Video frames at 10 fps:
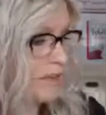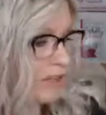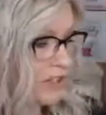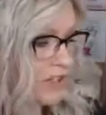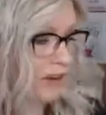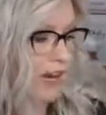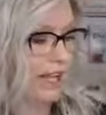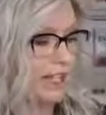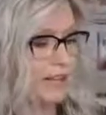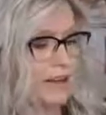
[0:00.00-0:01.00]
So
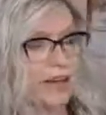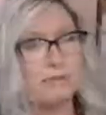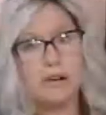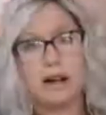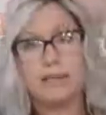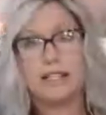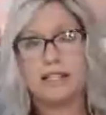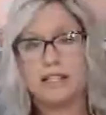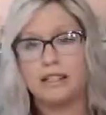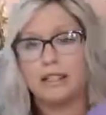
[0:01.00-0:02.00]
as I
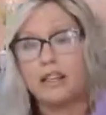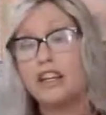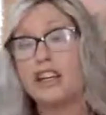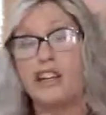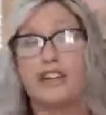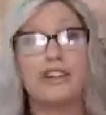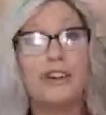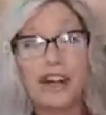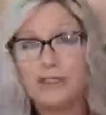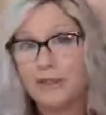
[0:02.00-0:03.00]
promised, you
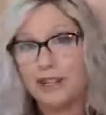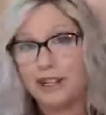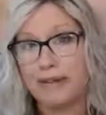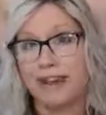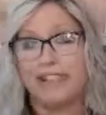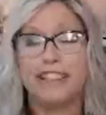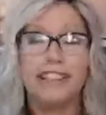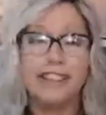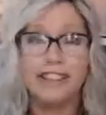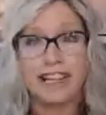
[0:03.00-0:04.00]
don't have to worry about
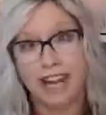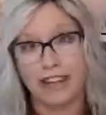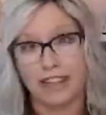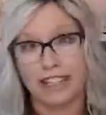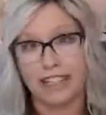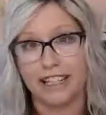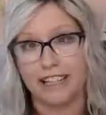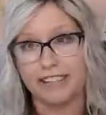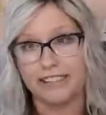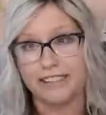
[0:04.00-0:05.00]
Dear
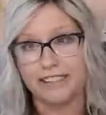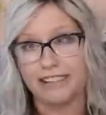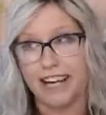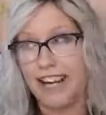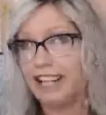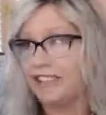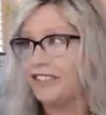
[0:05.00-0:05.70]
Diary, I don't